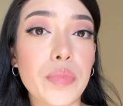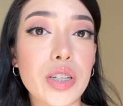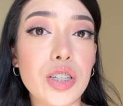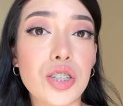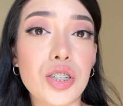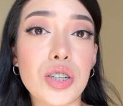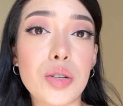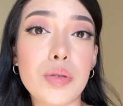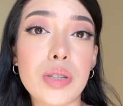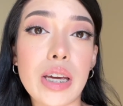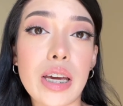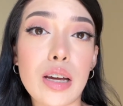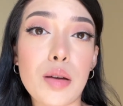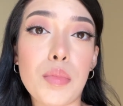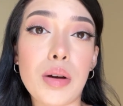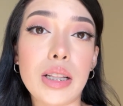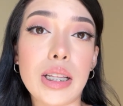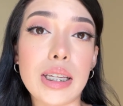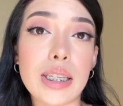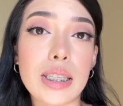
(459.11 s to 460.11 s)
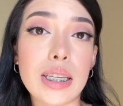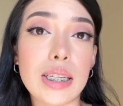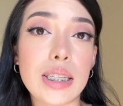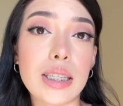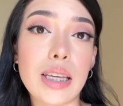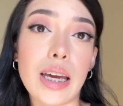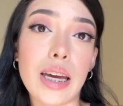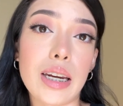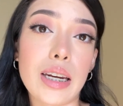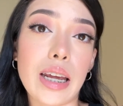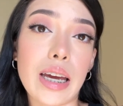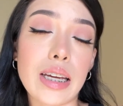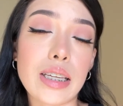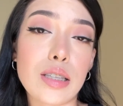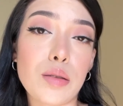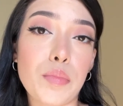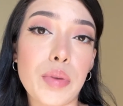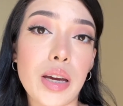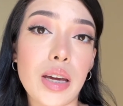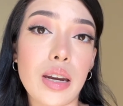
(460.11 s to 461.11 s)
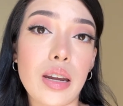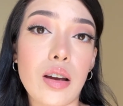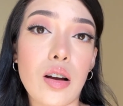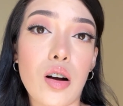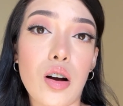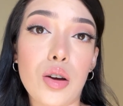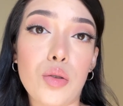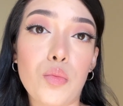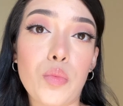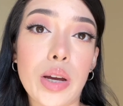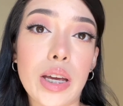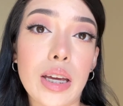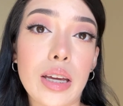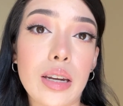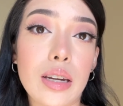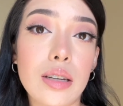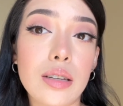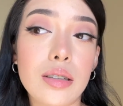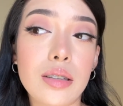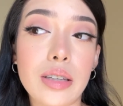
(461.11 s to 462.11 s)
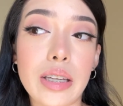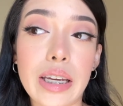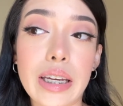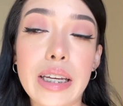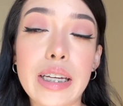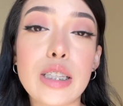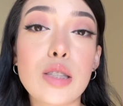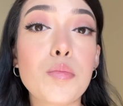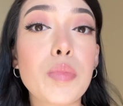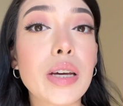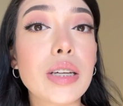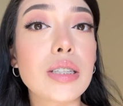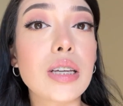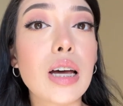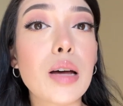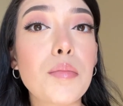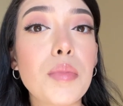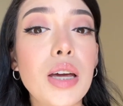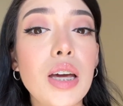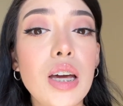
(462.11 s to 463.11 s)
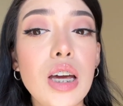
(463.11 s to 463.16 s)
it should take about like six to eight days depending on when it gets picked up.